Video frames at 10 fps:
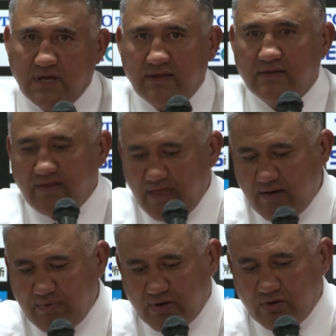And they're
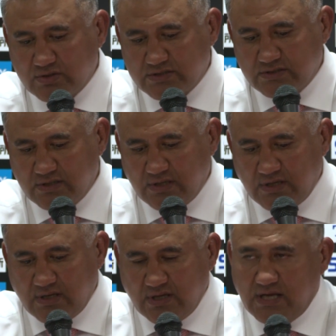there because
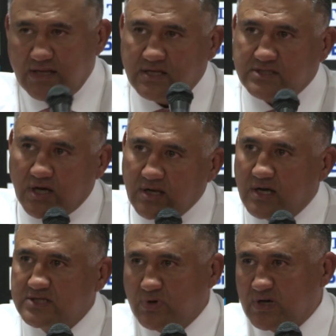in the
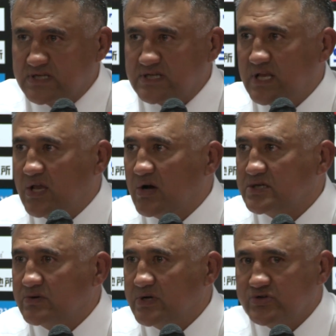sidelines, we've got 16
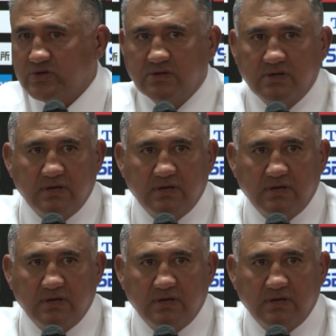guys who are injured.